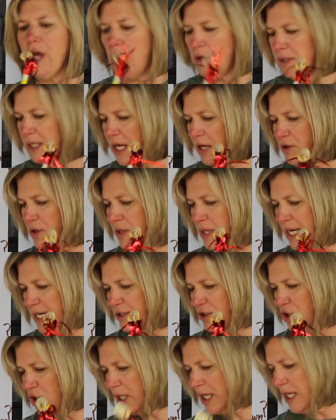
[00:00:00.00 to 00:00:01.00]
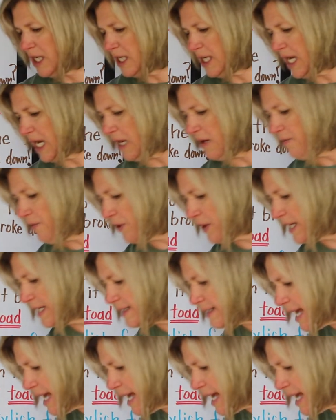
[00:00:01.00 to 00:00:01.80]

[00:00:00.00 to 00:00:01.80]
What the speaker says: only other things you're going to need for this